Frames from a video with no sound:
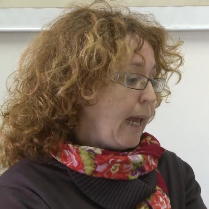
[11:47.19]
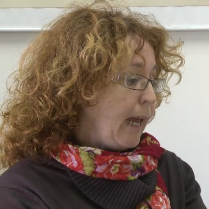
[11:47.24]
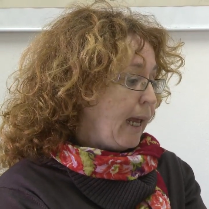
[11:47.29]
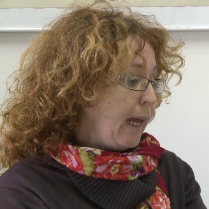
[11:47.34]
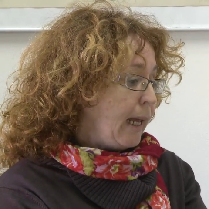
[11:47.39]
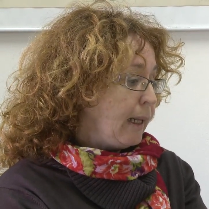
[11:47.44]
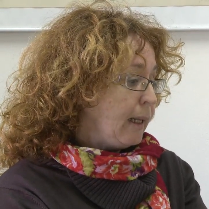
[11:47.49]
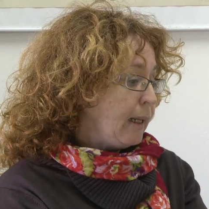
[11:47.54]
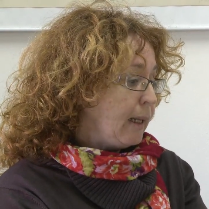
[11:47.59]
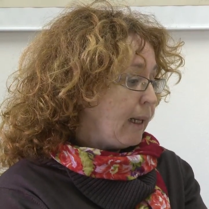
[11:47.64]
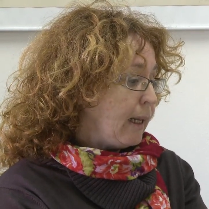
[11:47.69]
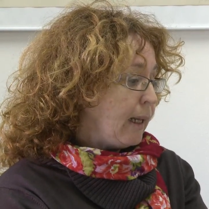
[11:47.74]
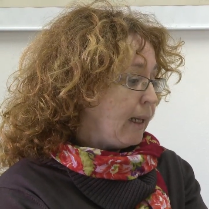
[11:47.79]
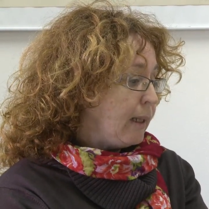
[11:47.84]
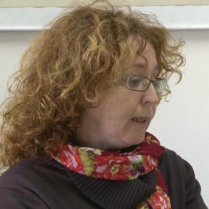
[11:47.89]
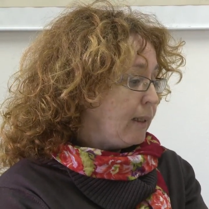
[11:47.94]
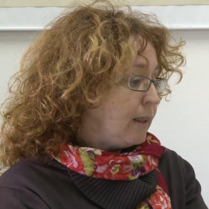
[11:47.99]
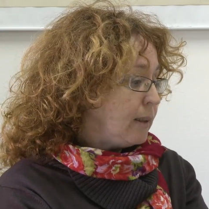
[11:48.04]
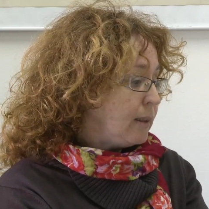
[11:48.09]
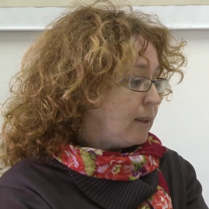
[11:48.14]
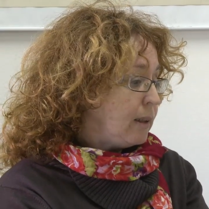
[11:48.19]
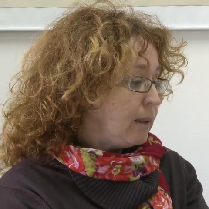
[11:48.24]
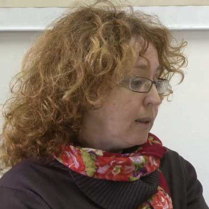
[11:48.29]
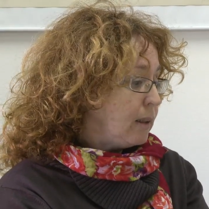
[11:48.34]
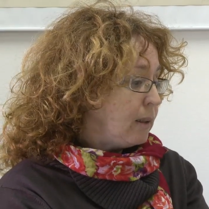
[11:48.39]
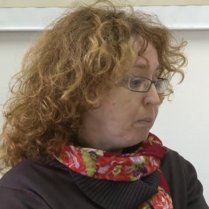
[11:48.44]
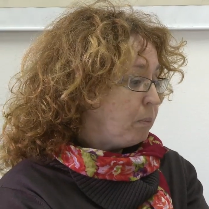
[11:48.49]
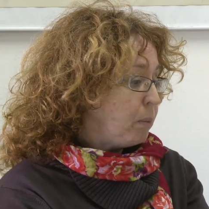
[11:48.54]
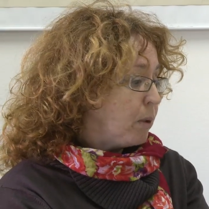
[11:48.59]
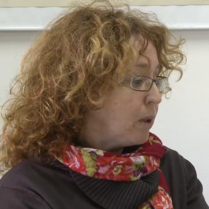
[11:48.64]
And this in
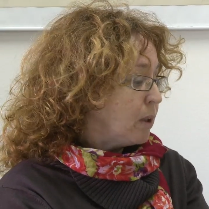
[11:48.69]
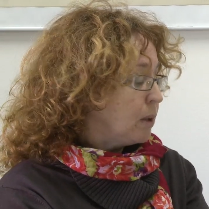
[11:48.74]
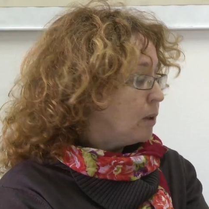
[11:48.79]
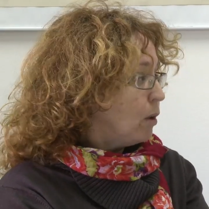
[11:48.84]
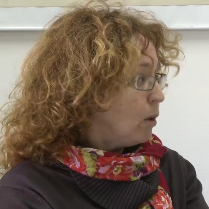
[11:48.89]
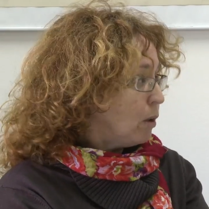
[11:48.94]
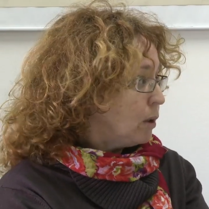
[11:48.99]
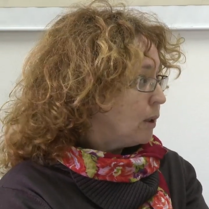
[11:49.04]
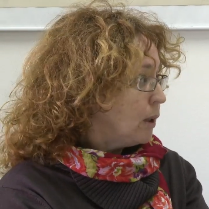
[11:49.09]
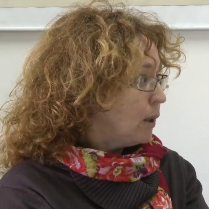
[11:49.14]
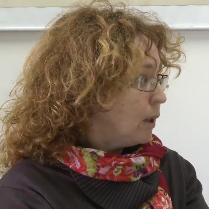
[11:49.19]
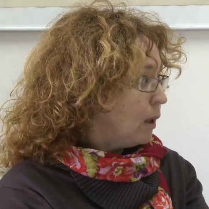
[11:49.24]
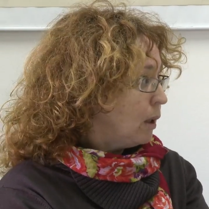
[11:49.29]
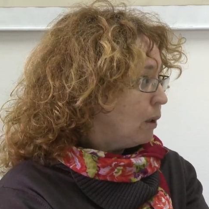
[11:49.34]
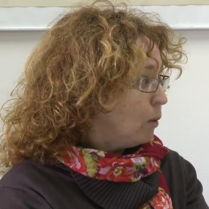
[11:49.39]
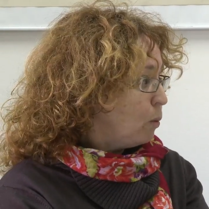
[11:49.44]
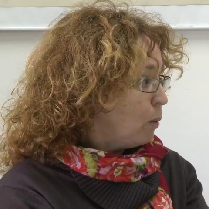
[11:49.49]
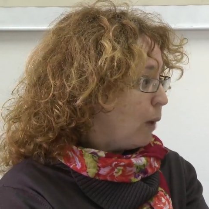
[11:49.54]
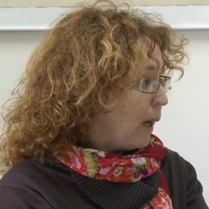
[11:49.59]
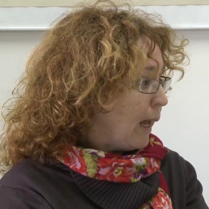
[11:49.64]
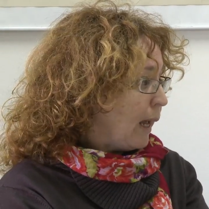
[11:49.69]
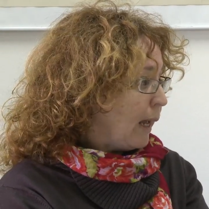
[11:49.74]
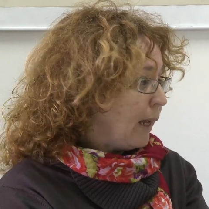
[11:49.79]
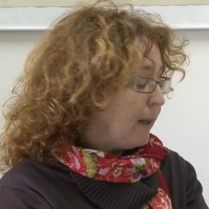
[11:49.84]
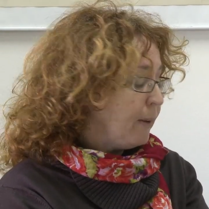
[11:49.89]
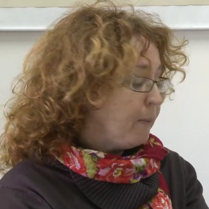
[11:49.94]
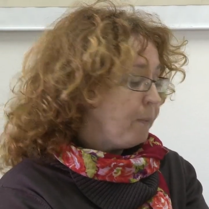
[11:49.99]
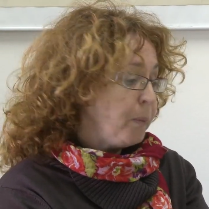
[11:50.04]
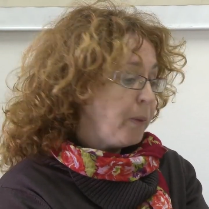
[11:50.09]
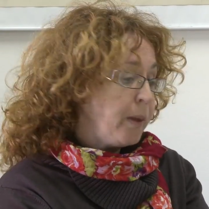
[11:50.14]
a paradoxical
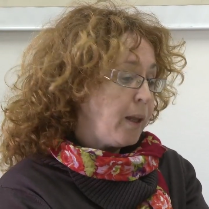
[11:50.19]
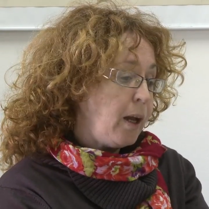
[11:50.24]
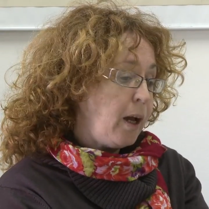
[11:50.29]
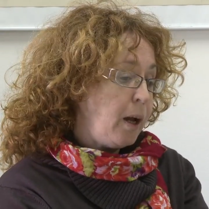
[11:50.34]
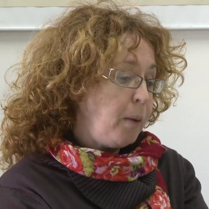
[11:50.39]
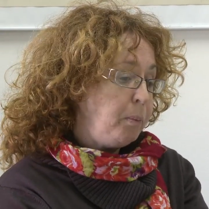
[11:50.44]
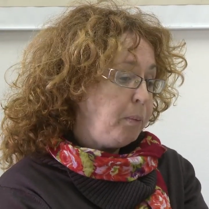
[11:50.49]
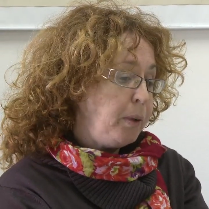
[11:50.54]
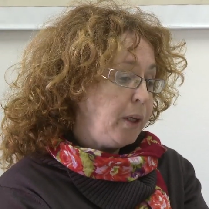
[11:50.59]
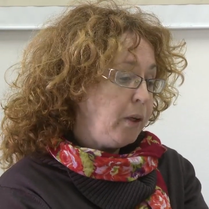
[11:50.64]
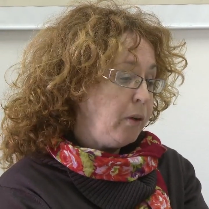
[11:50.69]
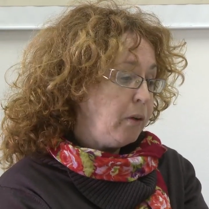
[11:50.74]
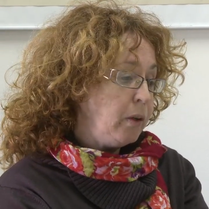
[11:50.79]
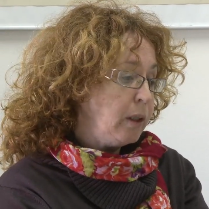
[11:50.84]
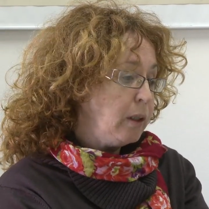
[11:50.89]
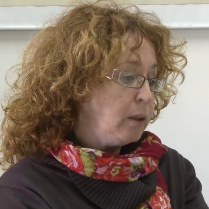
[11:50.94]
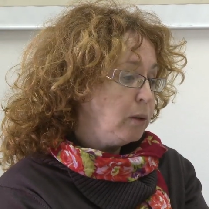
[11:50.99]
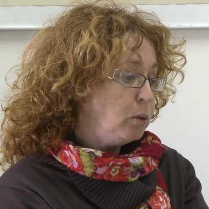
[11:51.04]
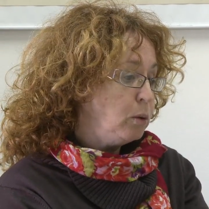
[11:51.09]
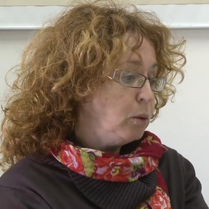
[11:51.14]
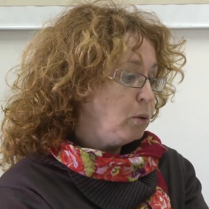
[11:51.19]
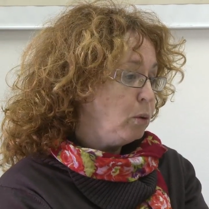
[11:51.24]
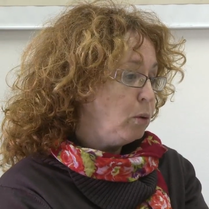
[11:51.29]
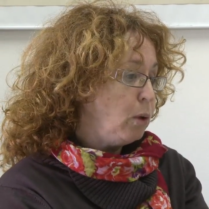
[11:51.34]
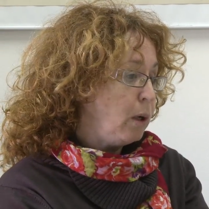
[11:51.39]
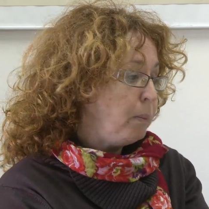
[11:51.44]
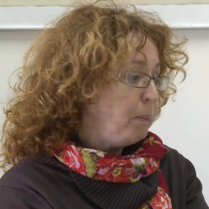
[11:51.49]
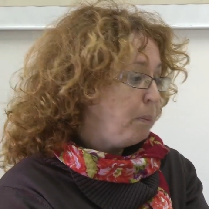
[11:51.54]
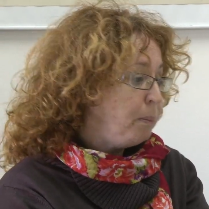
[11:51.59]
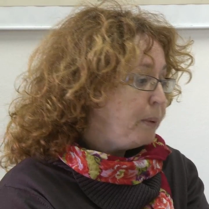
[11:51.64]
way appearing
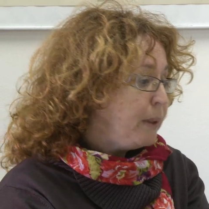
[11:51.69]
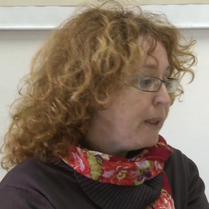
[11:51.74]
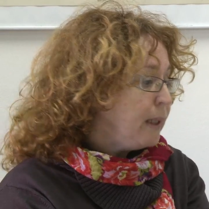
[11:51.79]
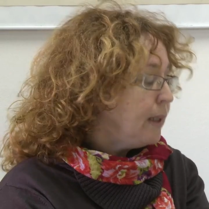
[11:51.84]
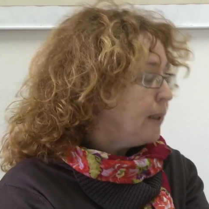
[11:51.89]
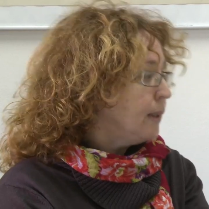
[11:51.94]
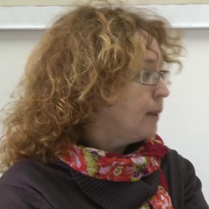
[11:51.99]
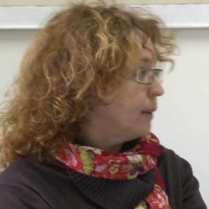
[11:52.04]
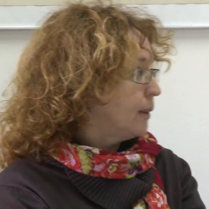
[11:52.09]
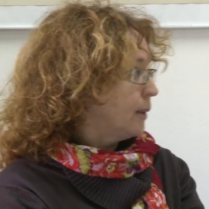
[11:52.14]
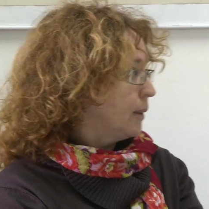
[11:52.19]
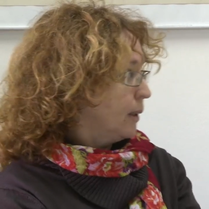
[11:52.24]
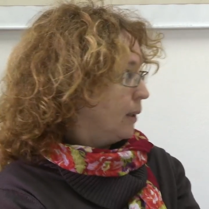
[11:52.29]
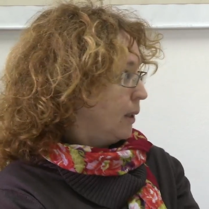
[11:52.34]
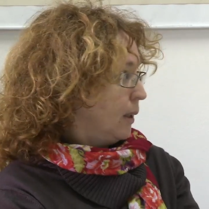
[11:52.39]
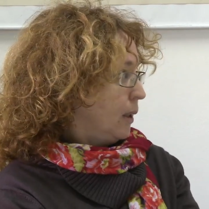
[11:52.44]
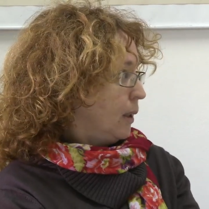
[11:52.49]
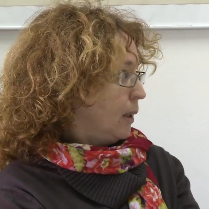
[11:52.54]
to appease